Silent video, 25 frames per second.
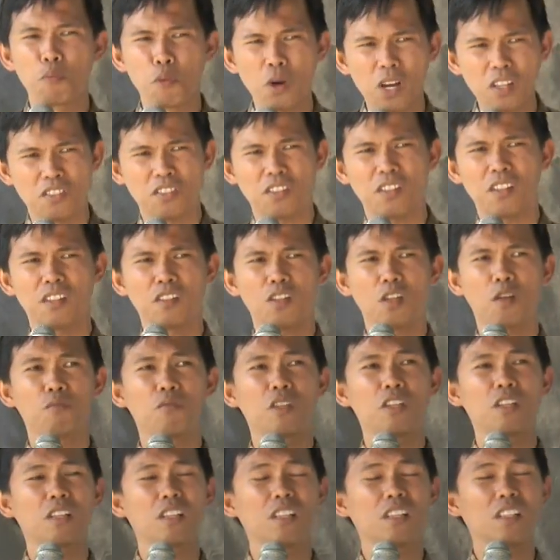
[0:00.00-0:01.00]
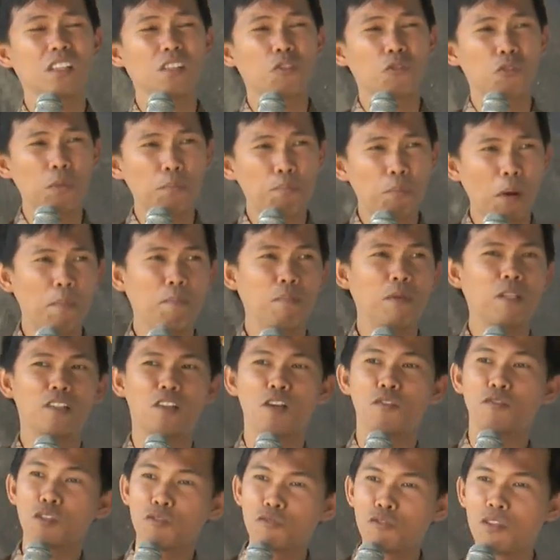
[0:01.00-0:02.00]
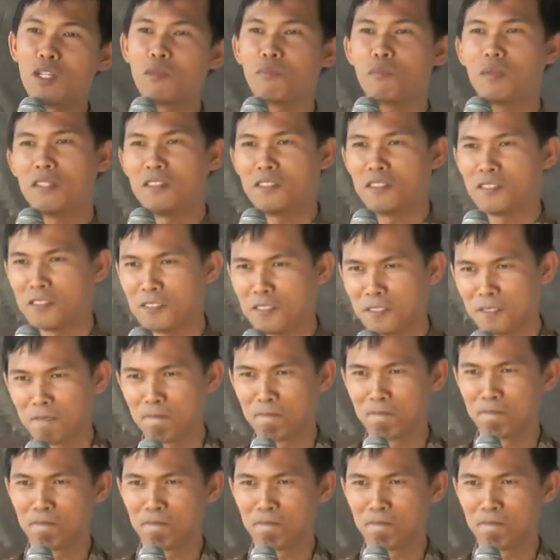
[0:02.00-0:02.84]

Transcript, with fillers: president of the Republic of the Philippines.